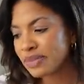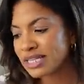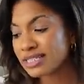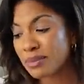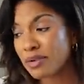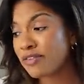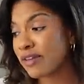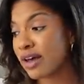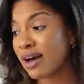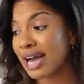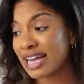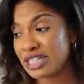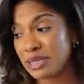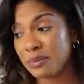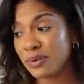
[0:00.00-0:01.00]
Some of it I
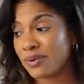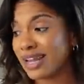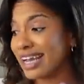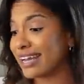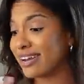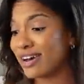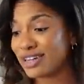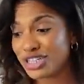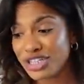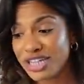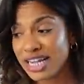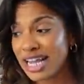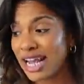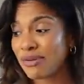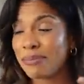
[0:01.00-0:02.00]
actually bought like last
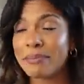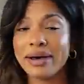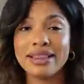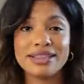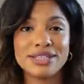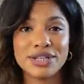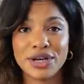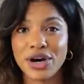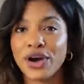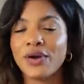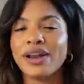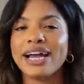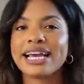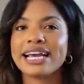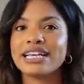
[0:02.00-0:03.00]
year and months ago.
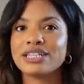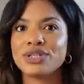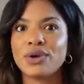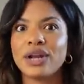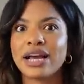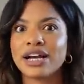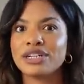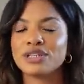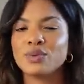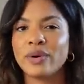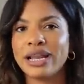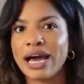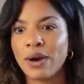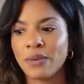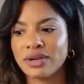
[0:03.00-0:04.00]
Like it's not like I just
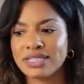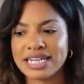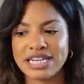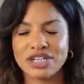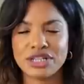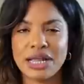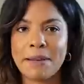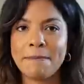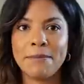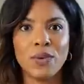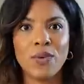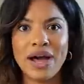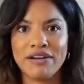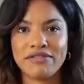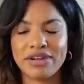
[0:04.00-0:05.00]
went out one day and just like
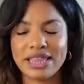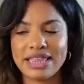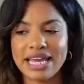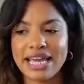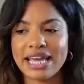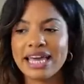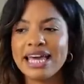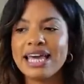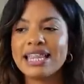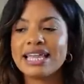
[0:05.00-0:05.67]
bought everything.